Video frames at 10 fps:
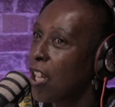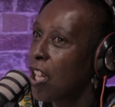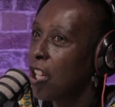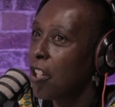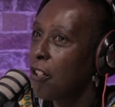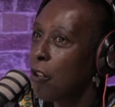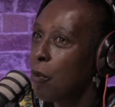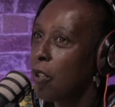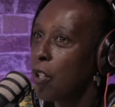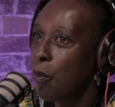You know
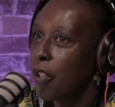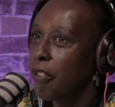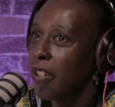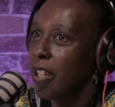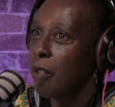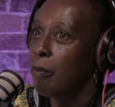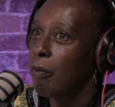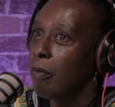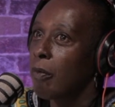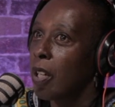what it was?
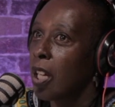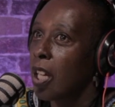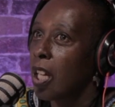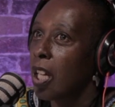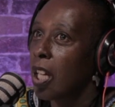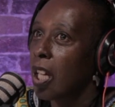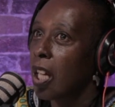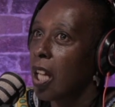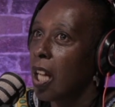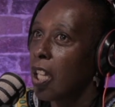
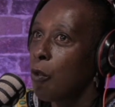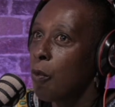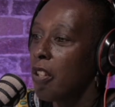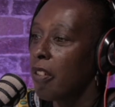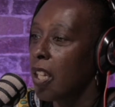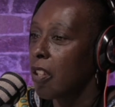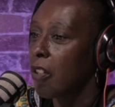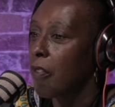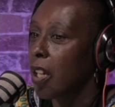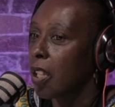I always liked the
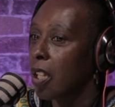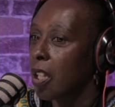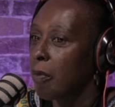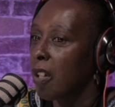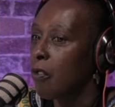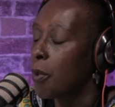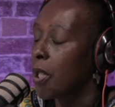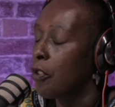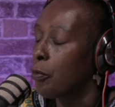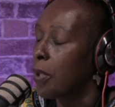fact that I've always been
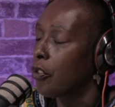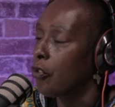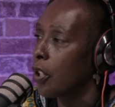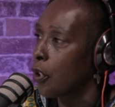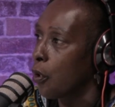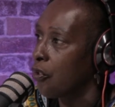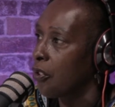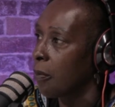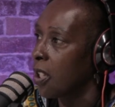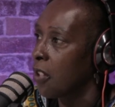into my history and culture,
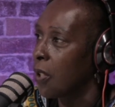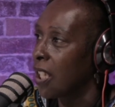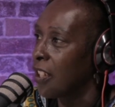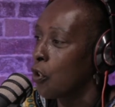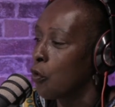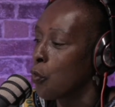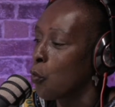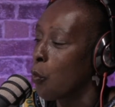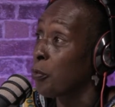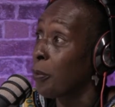even when I didn't know what
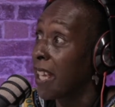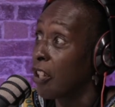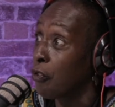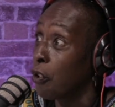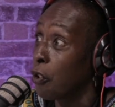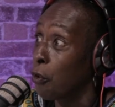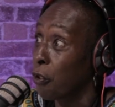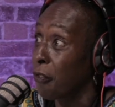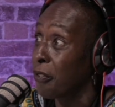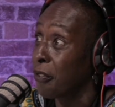was my history or
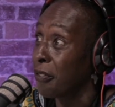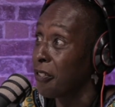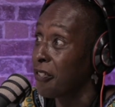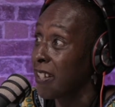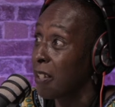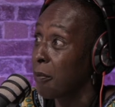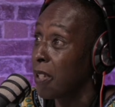nothing. Understand me?